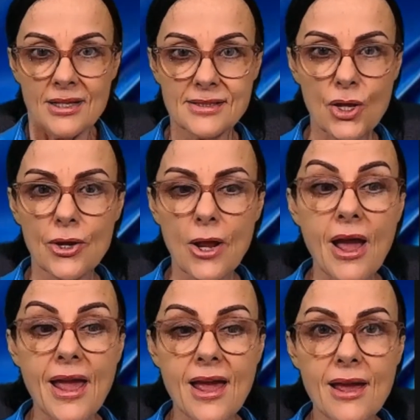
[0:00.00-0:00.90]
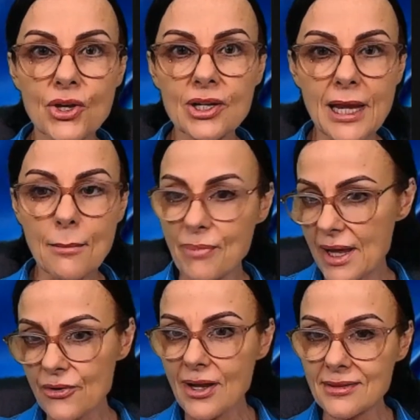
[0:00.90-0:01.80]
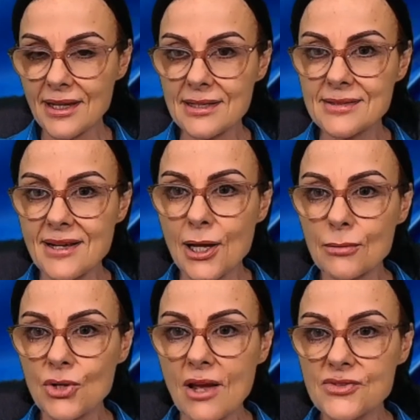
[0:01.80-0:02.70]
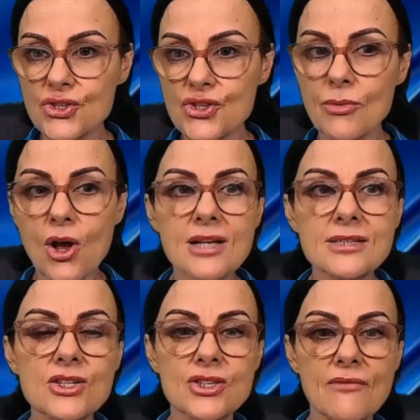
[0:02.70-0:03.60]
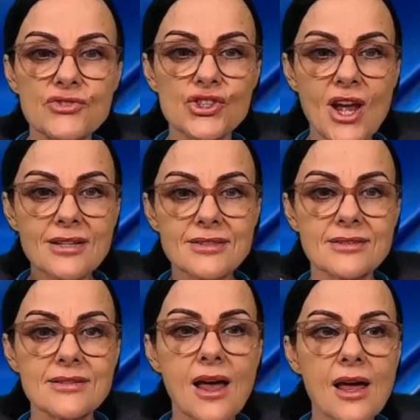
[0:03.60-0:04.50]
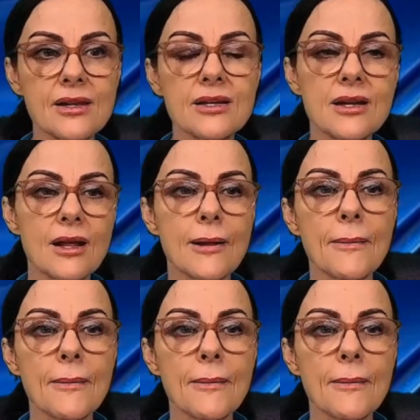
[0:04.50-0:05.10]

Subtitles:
So I am going to get better at these live stream, guys, because I've just started